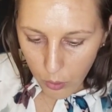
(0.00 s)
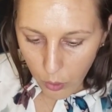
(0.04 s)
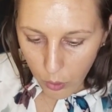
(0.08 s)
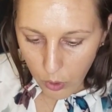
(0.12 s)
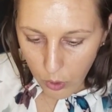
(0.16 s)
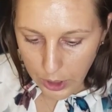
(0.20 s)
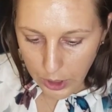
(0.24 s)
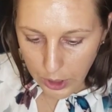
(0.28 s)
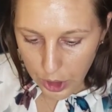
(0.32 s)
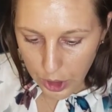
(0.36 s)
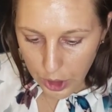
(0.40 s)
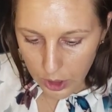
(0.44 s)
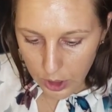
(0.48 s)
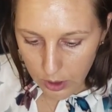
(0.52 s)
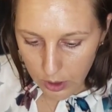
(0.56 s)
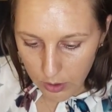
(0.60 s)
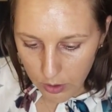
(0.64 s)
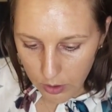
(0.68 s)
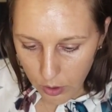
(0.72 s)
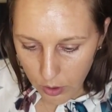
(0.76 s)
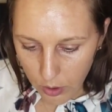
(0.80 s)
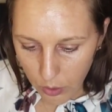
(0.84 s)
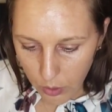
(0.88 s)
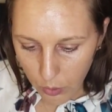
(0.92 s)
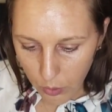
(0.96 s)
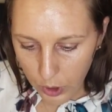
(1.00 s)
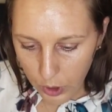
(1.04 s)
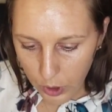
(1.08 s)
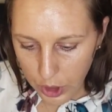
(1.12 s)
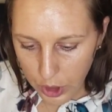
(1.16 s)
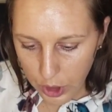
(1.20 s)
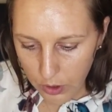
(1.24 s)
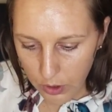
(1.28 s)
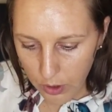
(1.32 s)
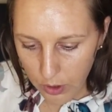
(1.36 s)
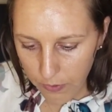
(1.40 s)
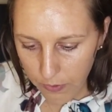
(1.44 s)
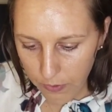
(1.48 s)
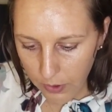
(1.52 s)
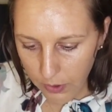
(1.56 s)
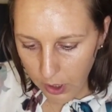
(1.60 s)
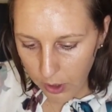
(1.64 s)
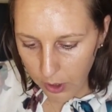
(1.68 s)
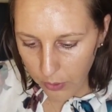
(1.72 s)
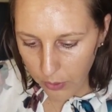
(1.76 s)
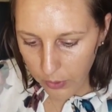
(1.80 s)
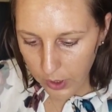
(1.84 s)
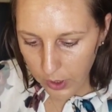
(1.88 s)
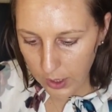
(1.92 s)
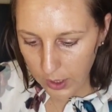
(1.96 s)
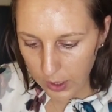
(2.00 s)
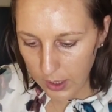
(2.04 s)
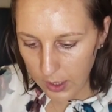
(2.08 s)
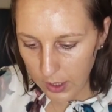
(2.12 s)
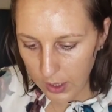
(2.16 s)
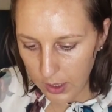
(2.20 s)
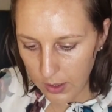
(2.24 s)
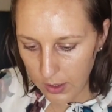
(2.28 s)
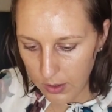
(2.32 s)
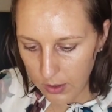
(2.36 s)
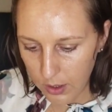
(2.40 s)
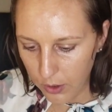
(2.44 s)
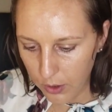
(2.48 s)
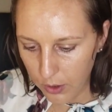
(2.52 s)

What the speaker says: Question. Which of the following is